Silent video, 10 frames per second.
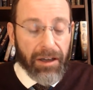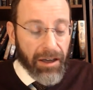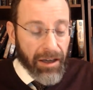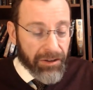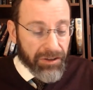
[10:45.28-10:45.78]

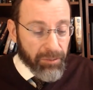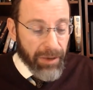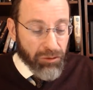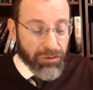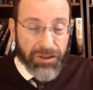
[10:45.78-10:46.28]
So the
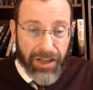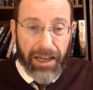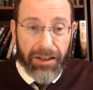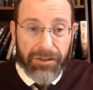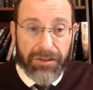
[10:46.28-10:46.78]
Medrash
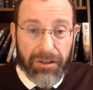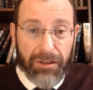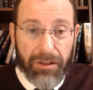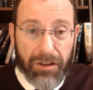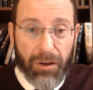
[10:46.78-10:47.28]
says,
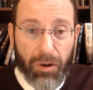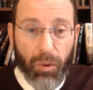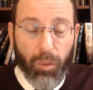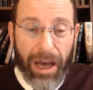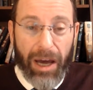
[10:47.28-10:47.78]

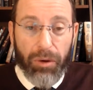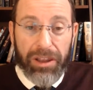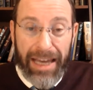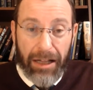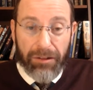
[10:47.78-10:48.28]
where were
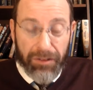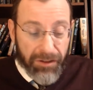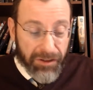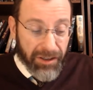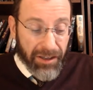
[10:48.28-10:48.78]
the
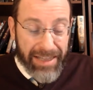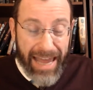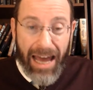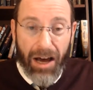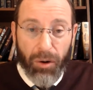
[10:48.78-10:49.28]
elders
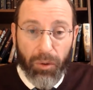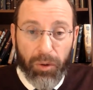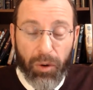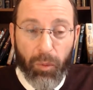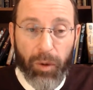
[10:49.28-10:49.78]
now
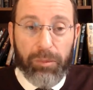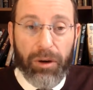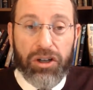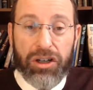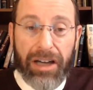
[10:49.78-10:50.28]
when
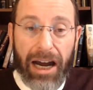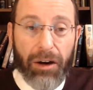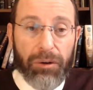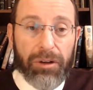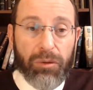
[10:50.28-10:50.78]
Moshe and
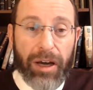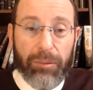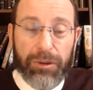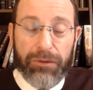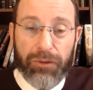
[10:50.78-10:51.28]
Aaron went
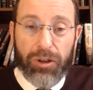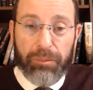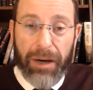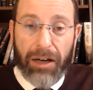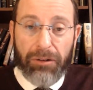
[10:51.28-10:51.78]
before
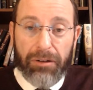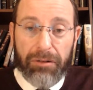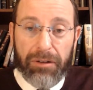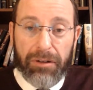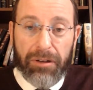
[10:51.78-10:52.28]
Paro?
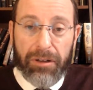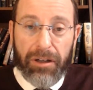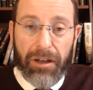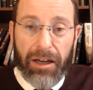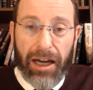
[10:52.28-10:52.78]

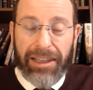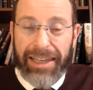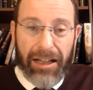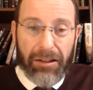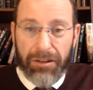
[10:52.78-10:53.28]
And the
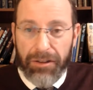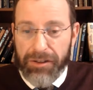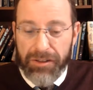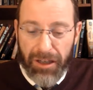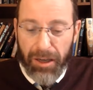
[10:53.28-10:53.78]

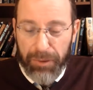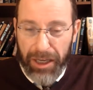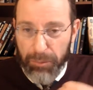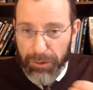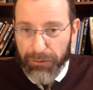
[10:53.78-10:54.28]
elders
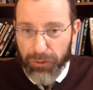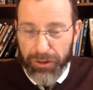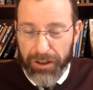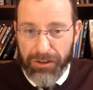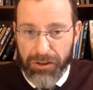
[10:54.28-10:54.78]
appear
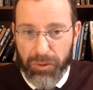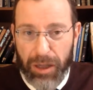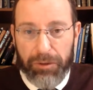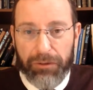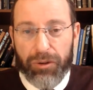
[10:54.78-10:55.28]
before this as well,
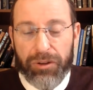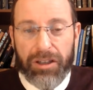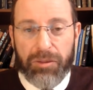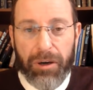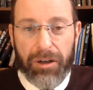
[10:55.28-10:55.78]
before
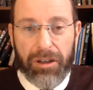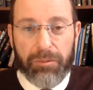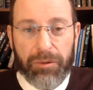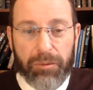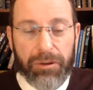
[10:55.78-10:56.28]
this part of the
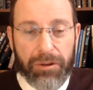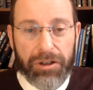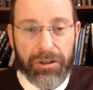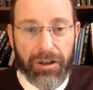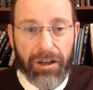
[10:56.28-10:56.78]

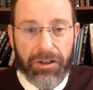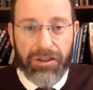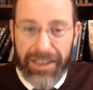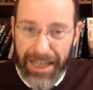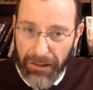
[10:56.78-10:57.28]
portion. So
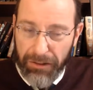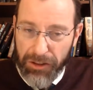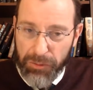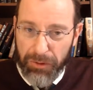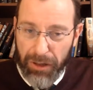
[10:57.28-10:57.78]
the
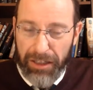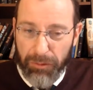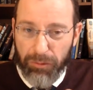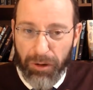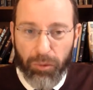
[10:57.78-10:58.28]
elders, and
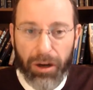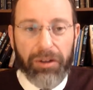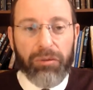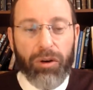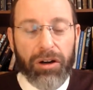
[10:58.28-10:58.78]

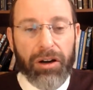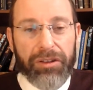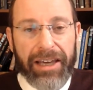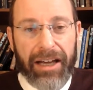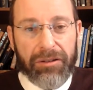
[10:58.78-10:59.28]
what are
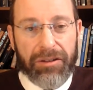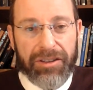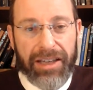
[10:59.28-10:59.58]
the elders?